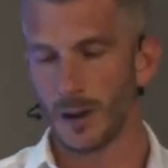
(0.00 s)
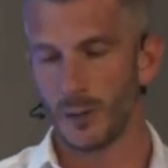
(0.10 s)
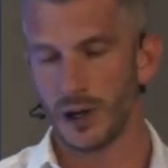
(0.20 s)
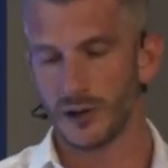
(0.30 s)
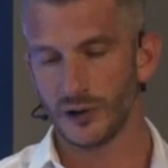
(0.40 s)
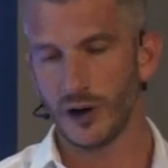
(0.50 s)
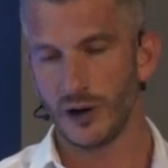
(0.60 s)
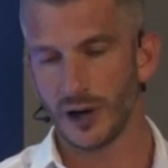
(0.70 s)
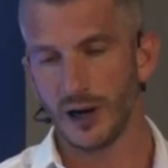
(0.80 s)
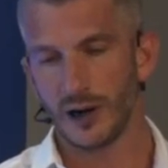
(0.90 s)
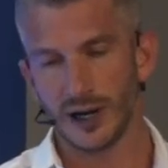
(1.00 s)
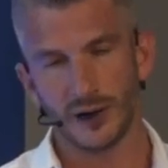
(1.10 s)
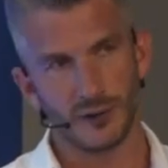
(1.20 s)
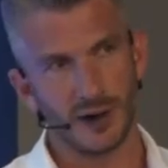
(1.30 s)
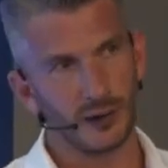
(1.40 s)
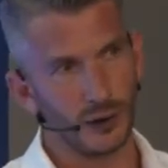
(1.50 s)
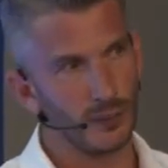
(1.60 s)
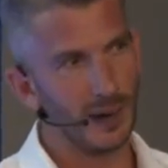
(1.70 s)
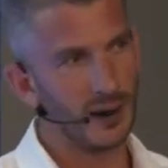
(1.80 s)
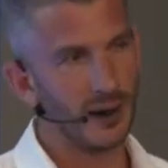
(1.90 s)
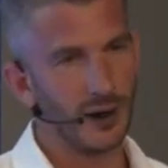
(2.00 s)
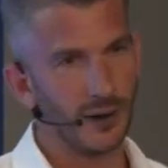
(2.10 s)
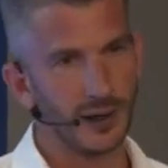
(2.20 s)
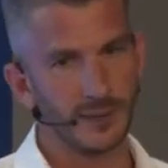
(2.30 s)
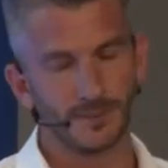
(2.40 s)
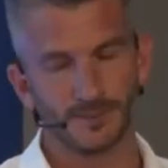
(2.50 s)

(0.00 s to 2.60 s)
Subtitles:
we just can't get our heads around compound theory.